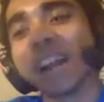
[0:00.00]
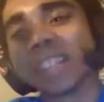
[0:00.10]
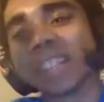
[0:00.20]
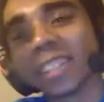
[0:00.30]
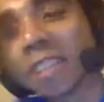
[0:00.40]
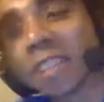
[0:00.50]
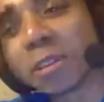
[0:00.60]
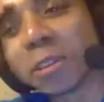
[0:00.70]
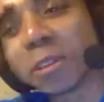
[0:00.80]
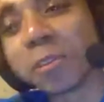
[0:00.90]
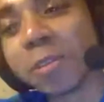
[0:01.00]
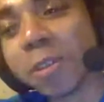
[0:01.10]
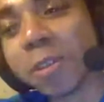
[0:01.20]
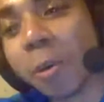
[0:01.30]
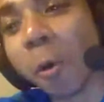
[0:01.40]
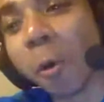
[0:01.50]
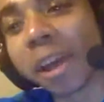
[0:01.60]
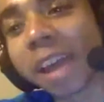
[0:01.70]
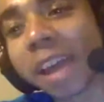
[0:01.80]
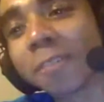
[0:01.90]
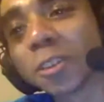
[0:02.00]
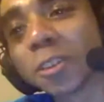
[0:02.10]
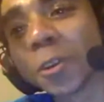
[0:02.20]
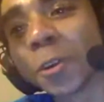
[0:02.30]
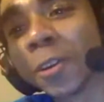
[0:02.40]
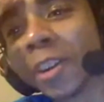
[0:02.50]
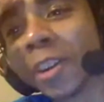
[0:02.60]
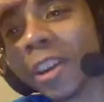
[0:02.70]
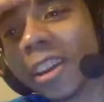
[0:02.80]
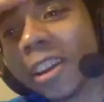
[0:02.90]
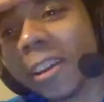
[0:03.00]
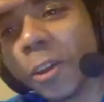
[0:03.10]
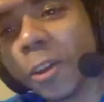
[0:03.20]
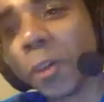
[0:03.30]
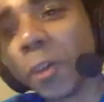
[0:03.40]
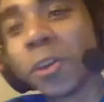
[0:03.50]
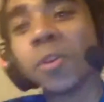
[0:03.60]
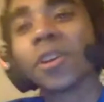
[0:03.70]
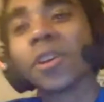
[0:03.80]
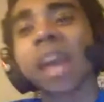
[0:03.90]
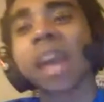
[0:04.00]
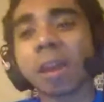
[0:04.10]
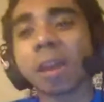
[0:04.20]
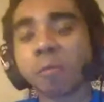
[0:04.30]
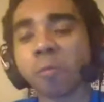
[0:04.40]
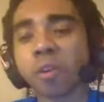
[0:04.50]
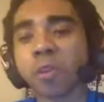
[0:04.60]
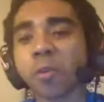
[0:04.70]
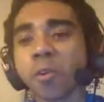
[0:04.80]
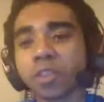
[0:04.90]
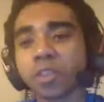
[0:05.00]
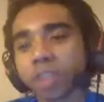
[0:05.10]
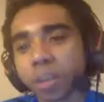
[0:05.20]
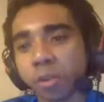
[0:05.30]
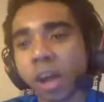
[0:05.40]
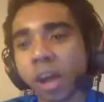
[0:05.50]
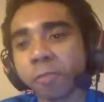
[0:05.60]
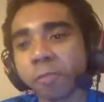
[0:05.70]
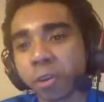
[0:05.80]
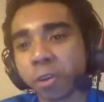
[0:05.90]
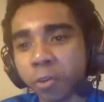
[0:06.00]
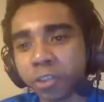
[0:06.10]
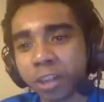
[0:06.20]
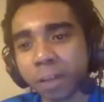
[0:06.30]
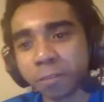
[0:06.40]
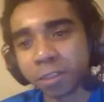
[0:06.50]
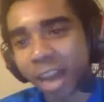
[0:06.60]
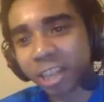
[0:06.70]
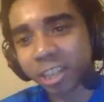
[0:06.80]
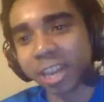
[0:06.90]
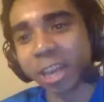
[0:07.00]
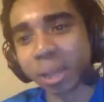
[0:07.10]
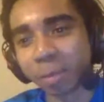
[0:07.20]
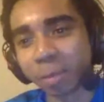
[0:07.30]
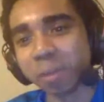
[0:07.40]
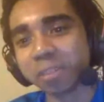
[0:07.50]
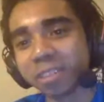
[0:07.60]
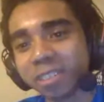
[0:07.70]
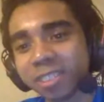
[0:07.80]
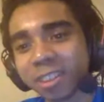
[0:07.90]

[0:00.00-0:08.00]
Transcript: Actually, that's really cool. Or like have it so you can only communicate when you're just like in real life when you're close enough to actually hear the person.